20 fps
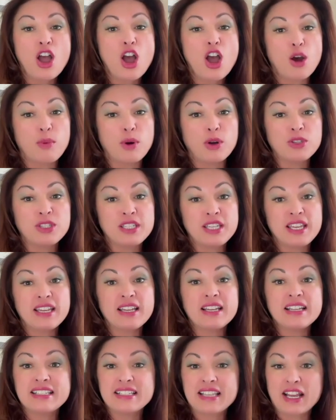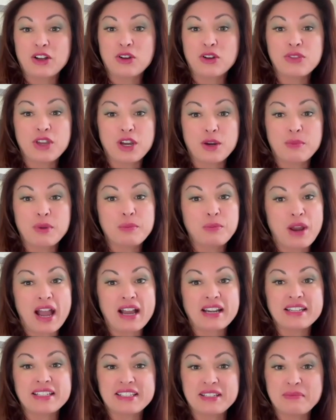a boutique psychotherapy
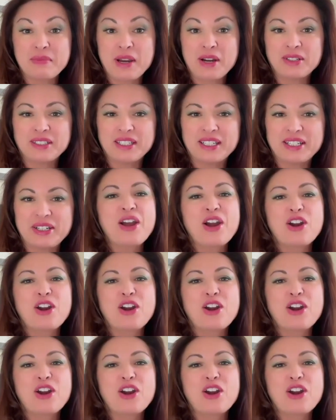practice in Maryland.